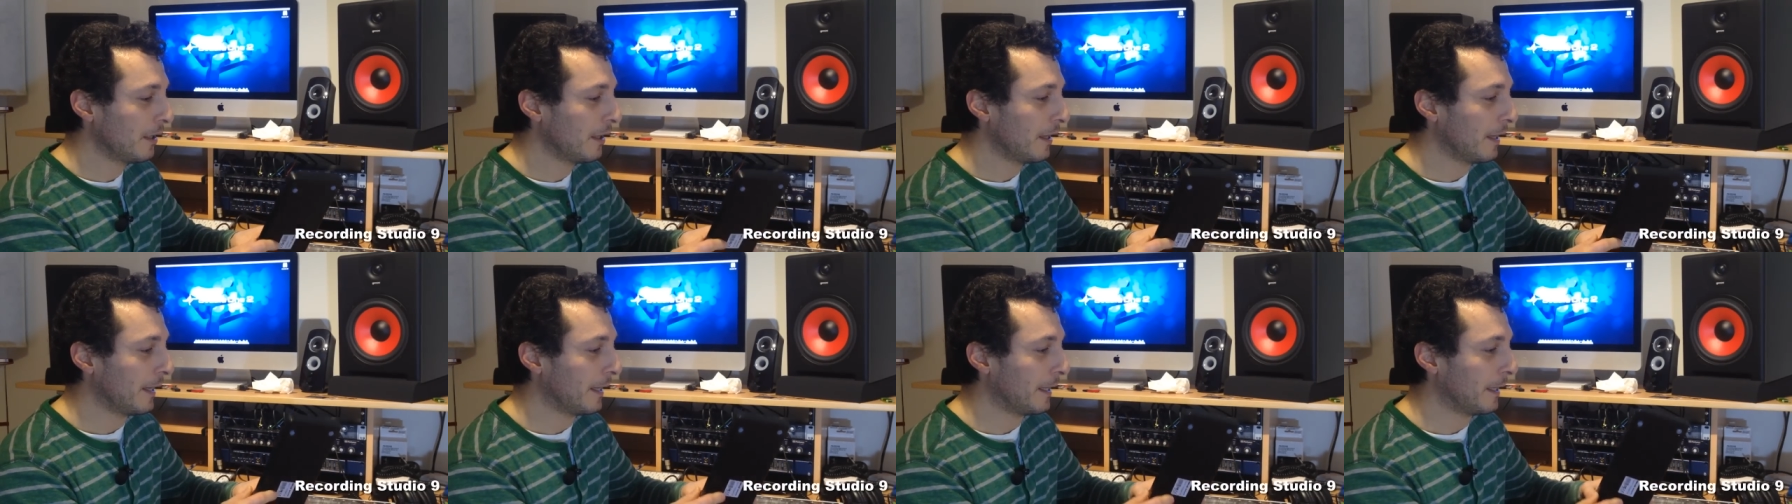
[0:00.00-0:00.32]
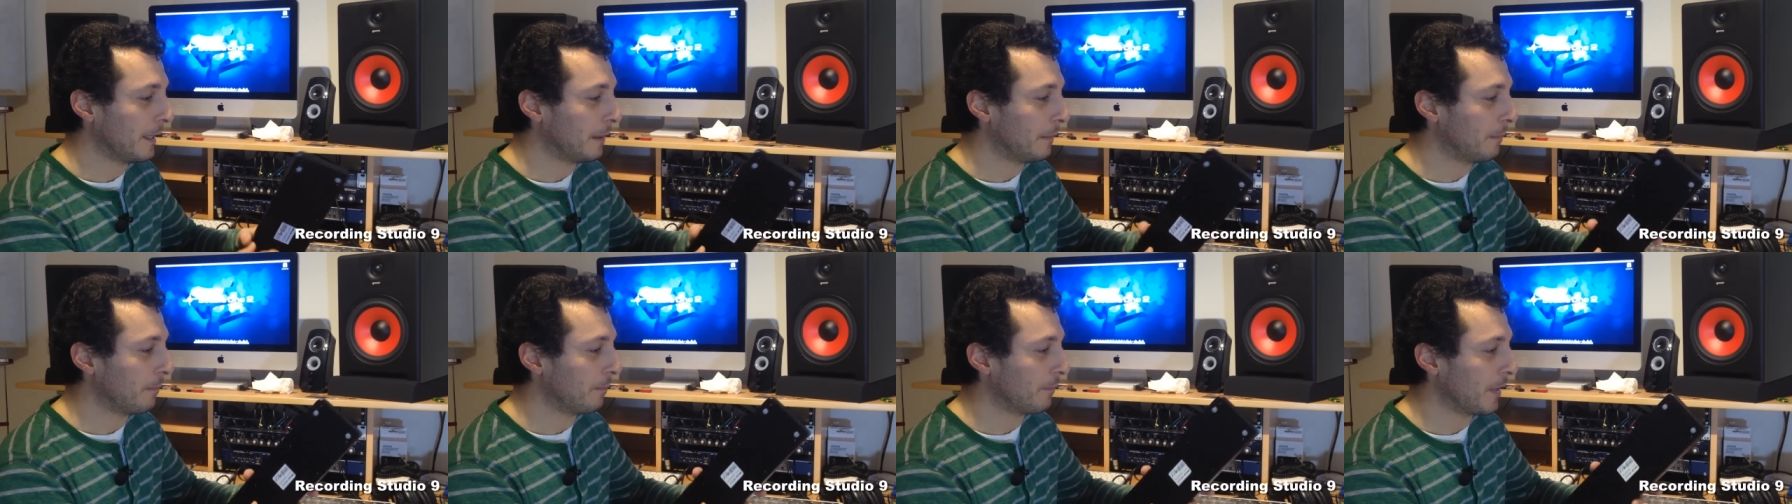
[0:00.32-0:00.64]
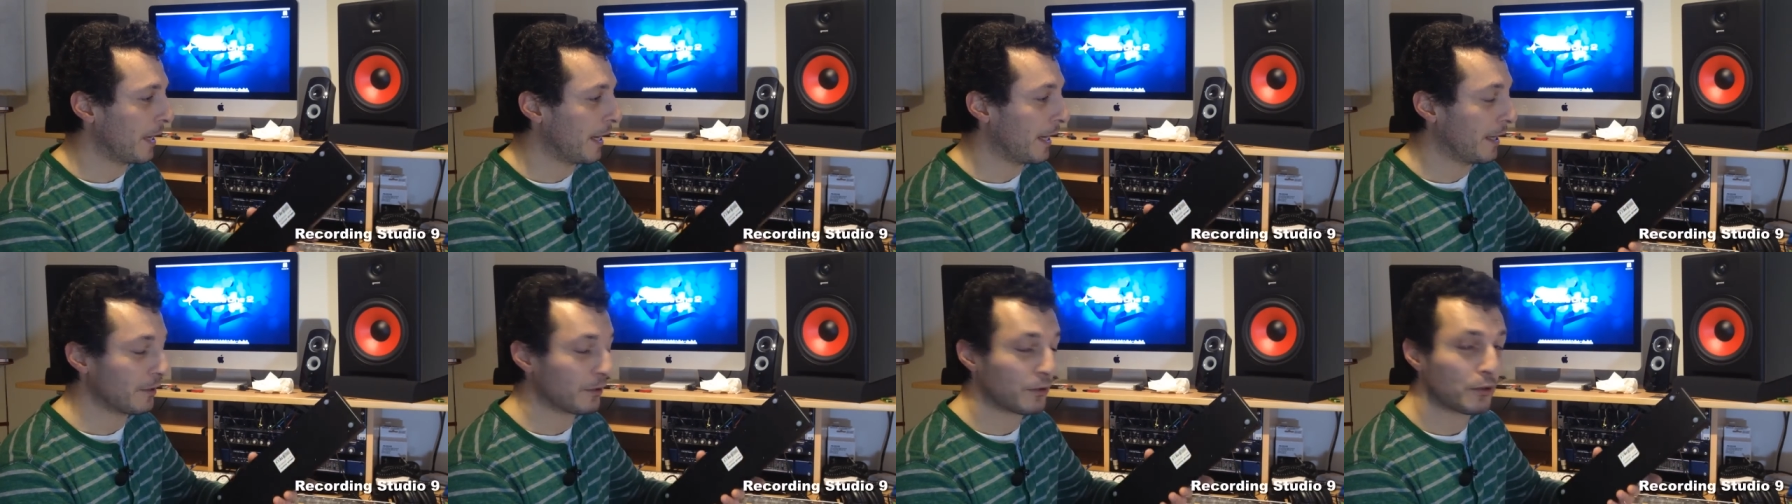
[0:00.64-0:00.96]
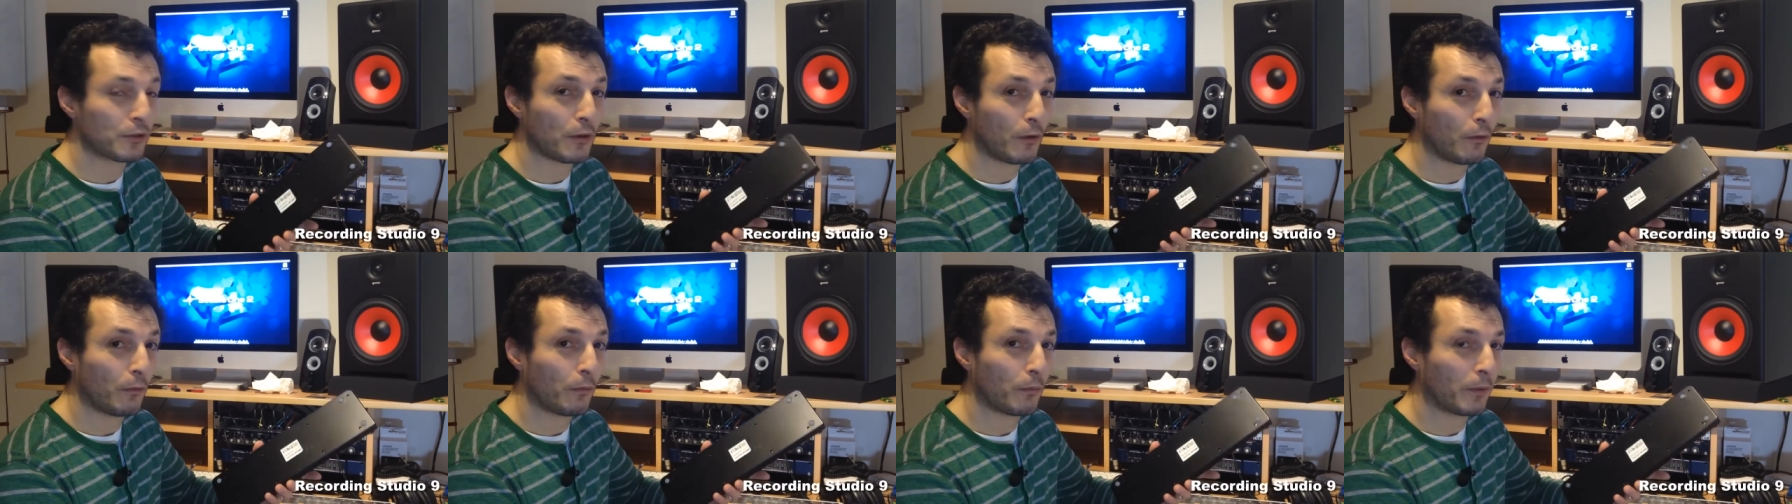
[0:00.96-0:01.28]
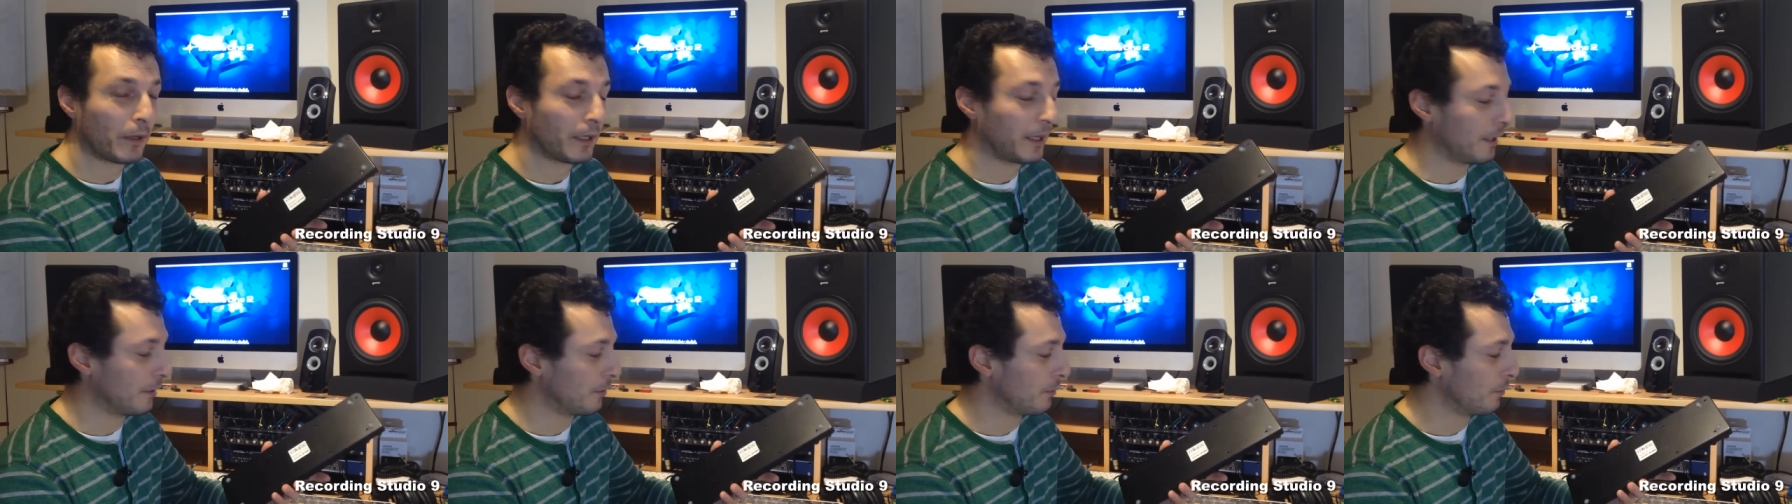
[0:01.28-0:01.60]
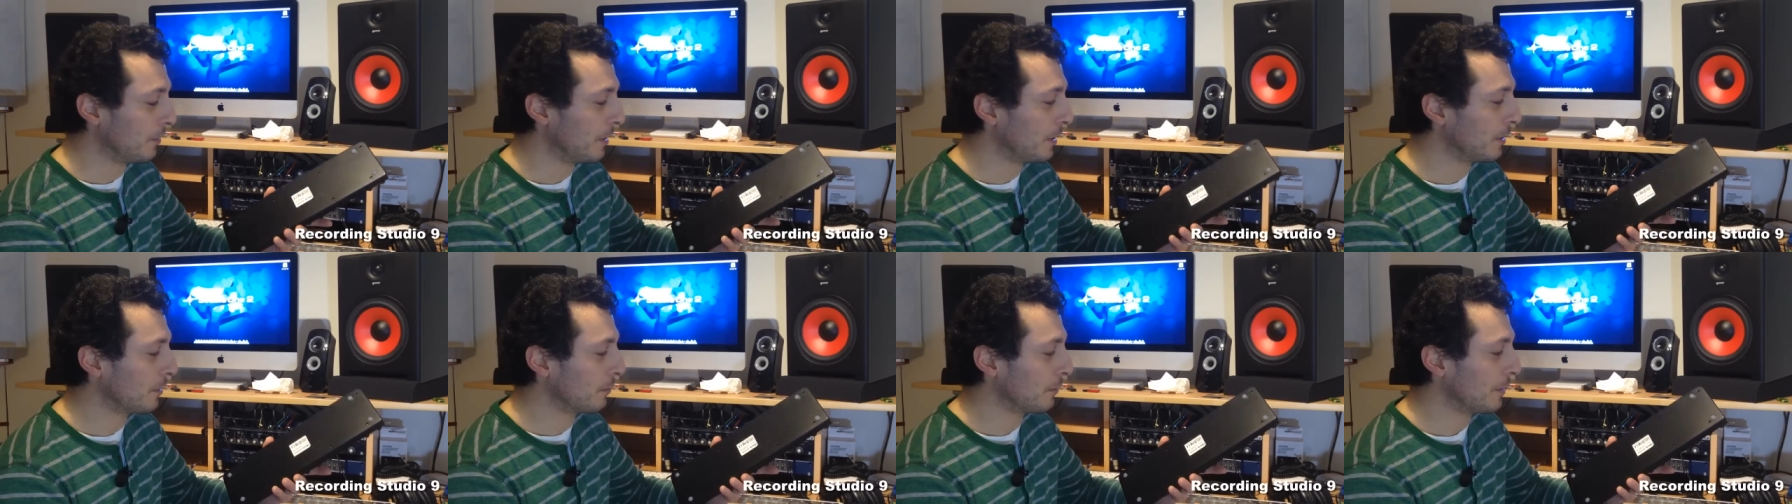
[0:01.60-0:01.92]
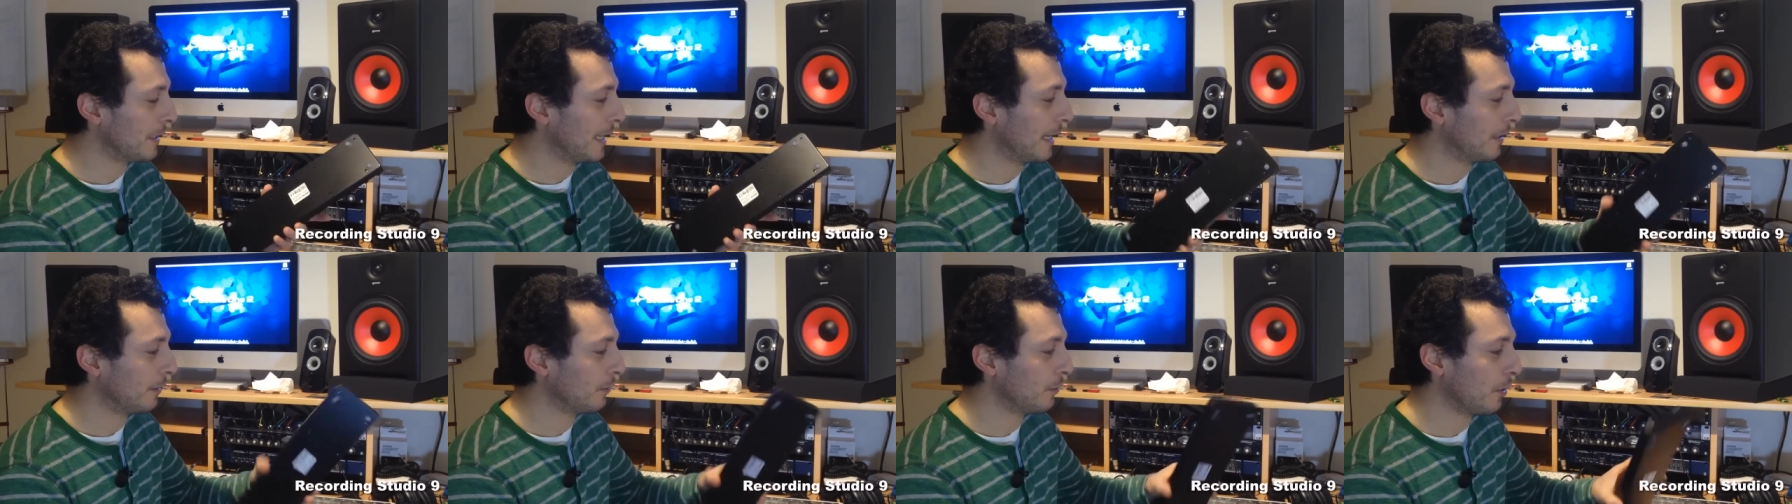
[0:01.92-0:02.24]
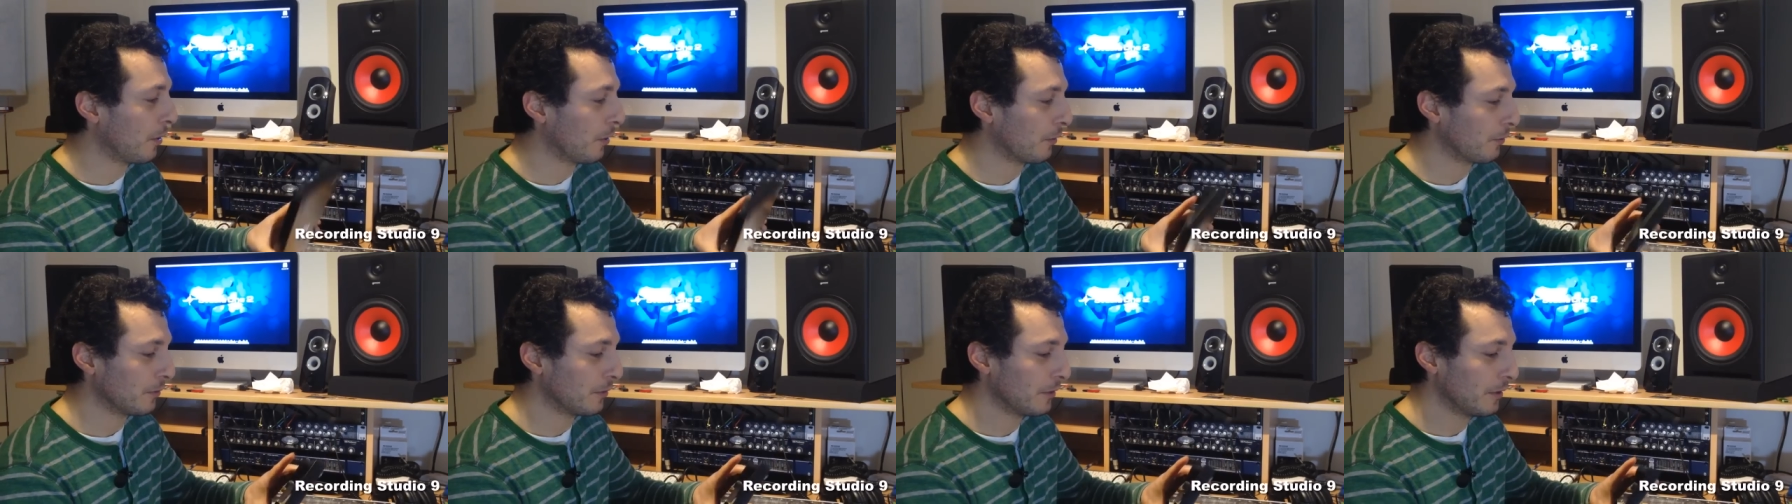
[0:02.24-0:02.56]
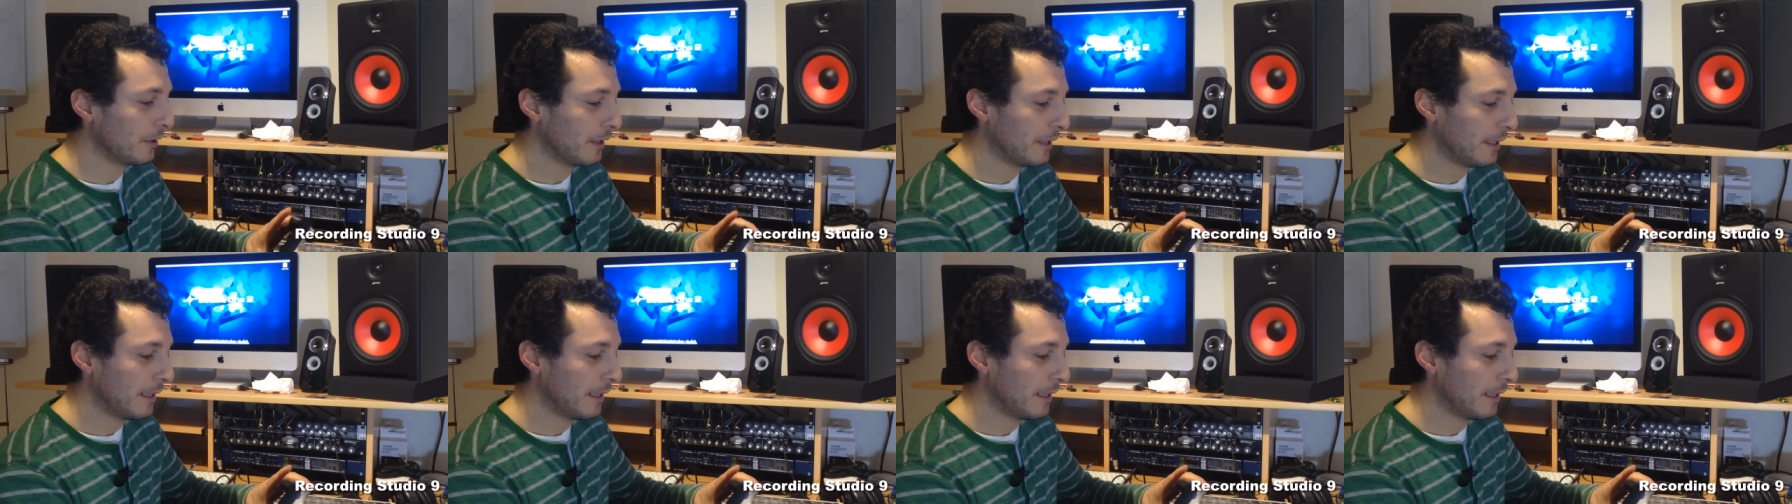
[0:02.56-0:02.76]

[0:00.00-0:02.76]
and software that you need to download.